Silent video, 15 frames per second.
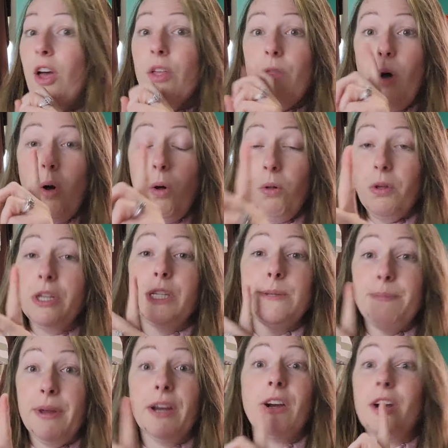The Holy
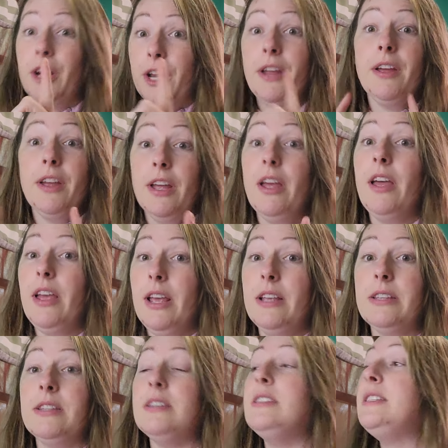Spirit
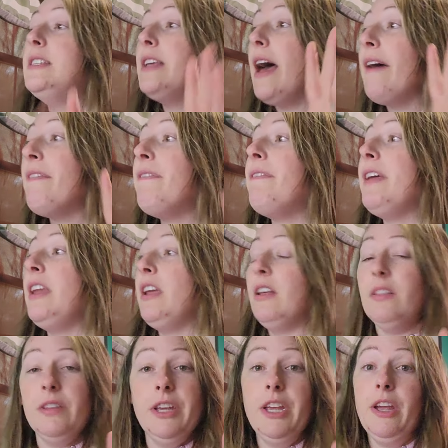is
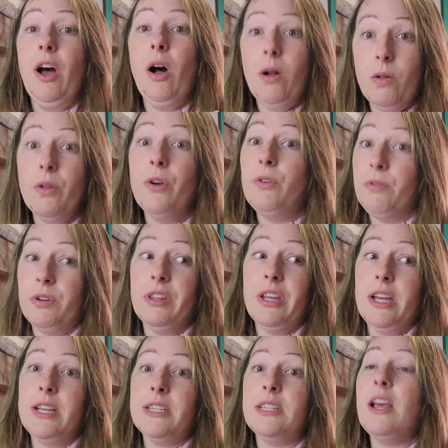definitely all over
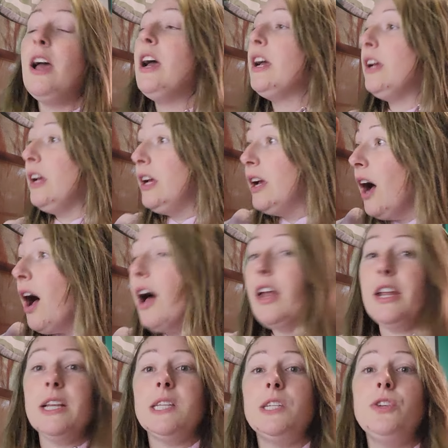this. God
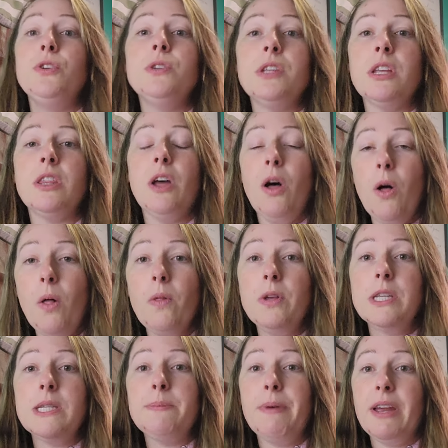is using the
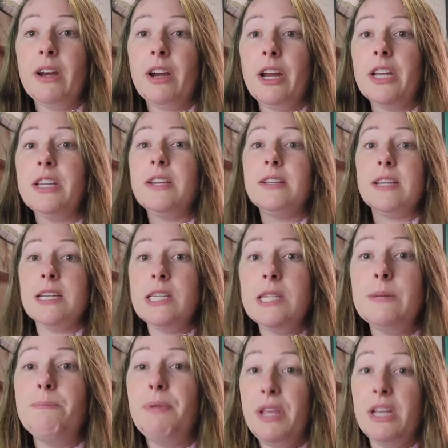Holy Spirit to
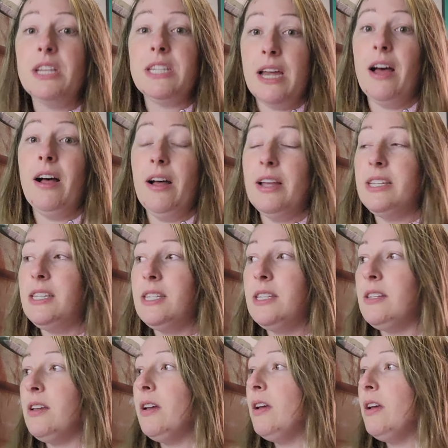speak to us.